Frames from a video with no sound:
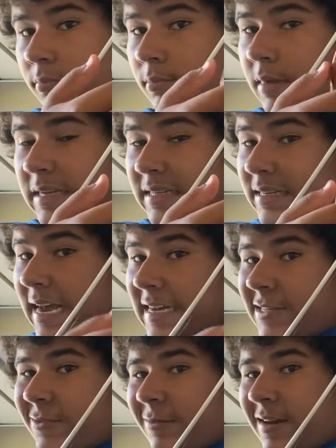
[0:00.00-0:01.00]
is a
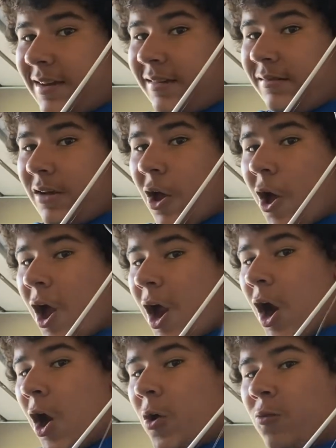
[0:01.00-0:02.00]
Texas rig
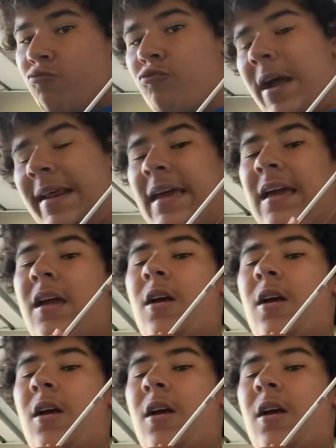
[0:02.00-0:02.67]
ready